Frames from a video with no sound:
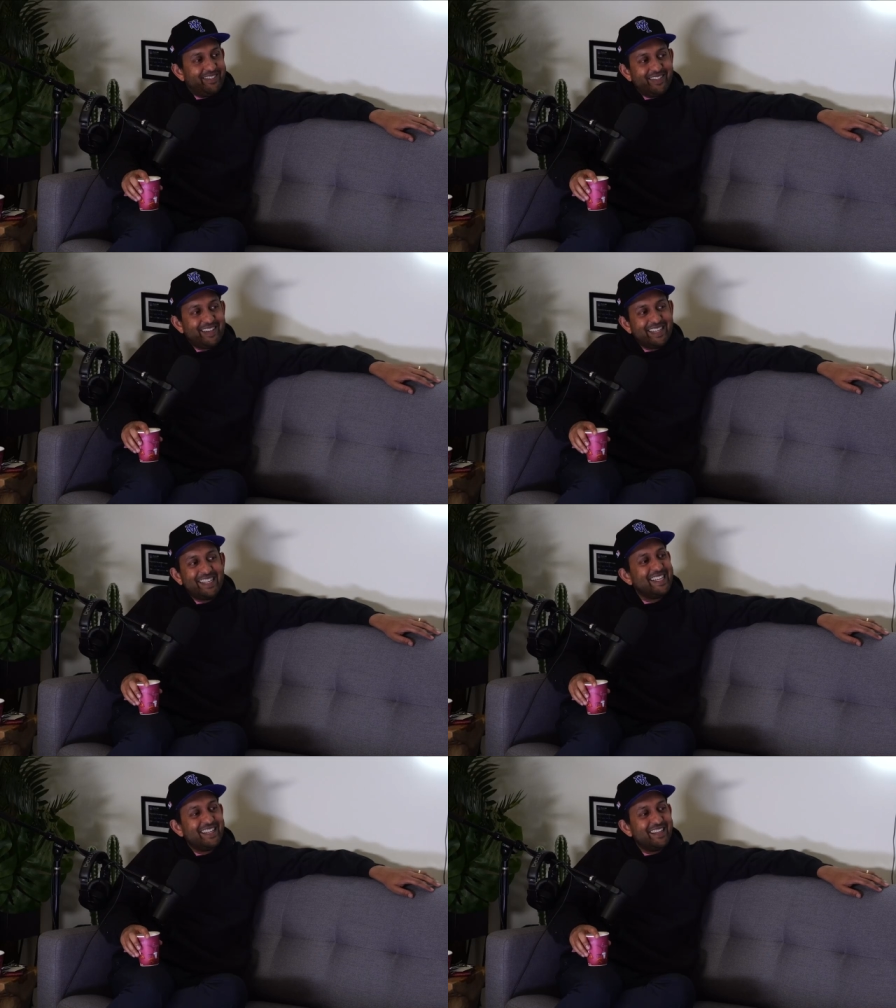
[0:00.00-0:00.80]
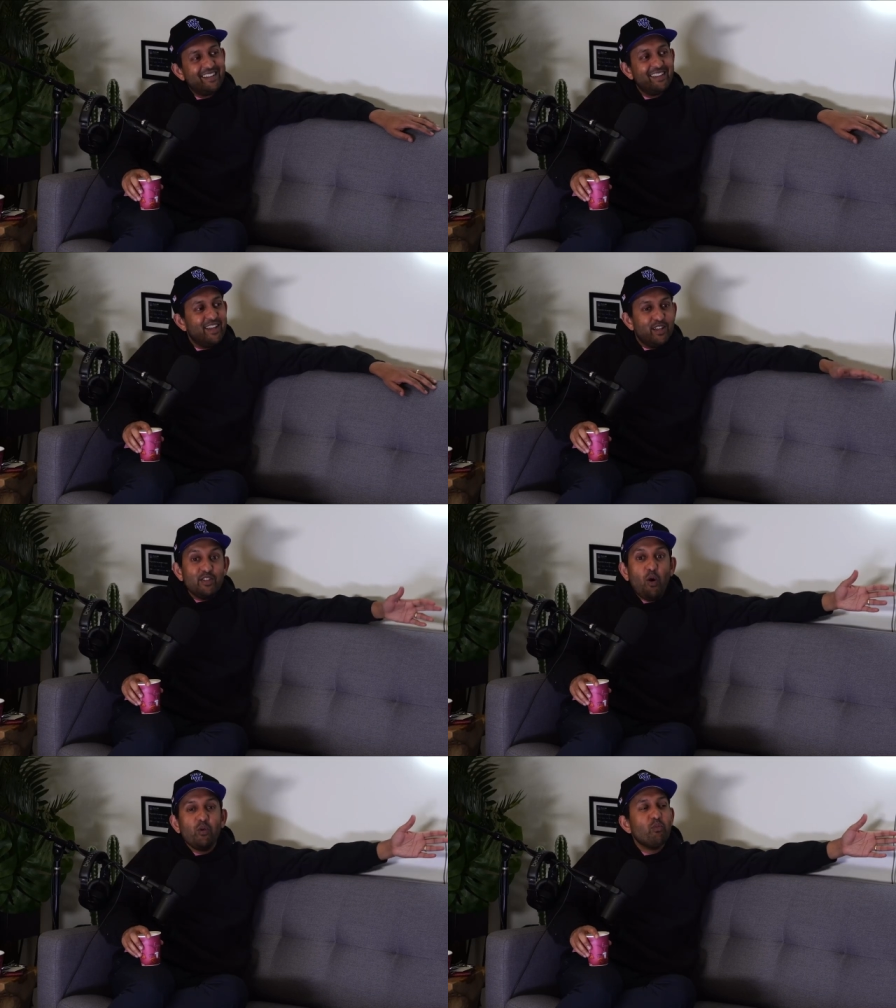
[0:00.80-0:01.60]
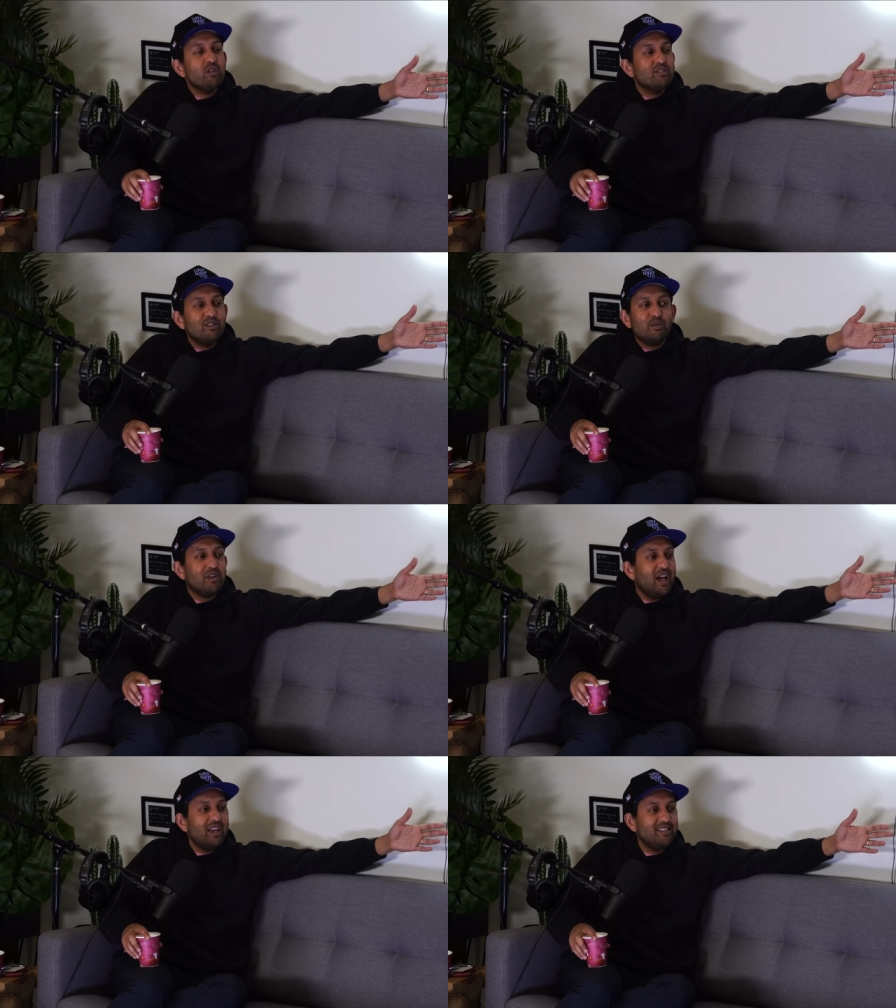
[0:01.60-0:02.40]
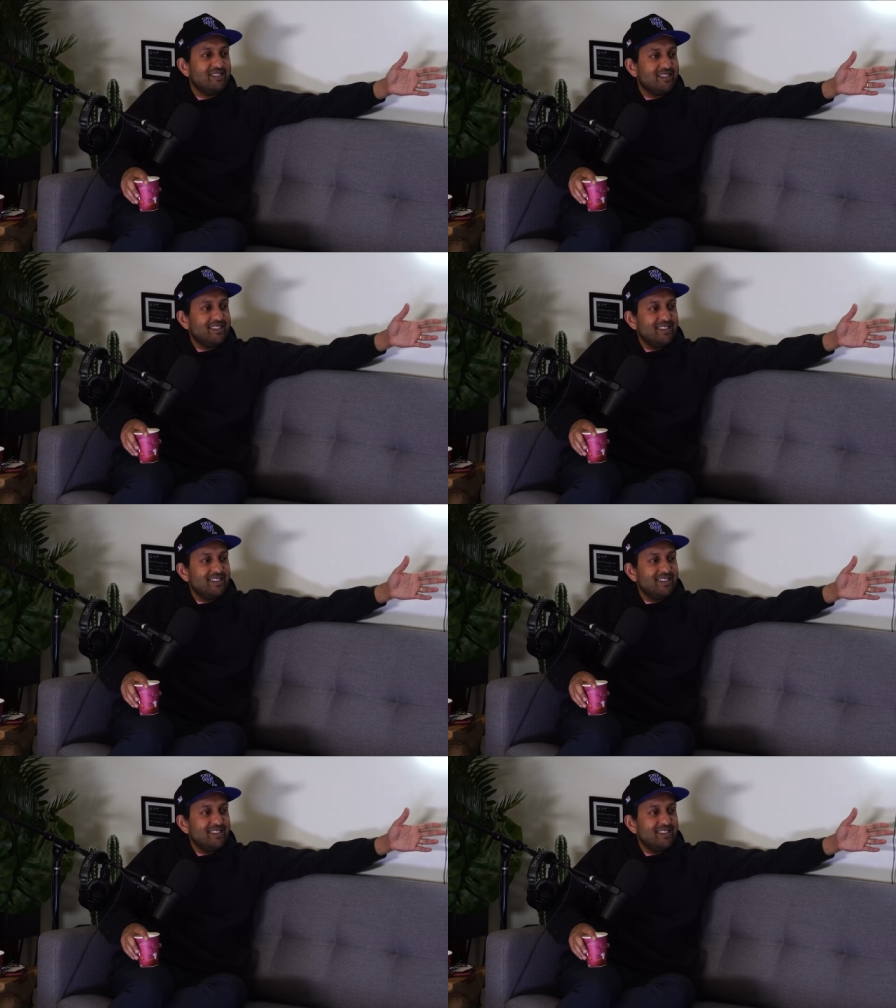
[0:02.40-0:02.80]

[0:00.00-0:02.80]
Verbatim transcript: I don't think so. no one wants to know guys.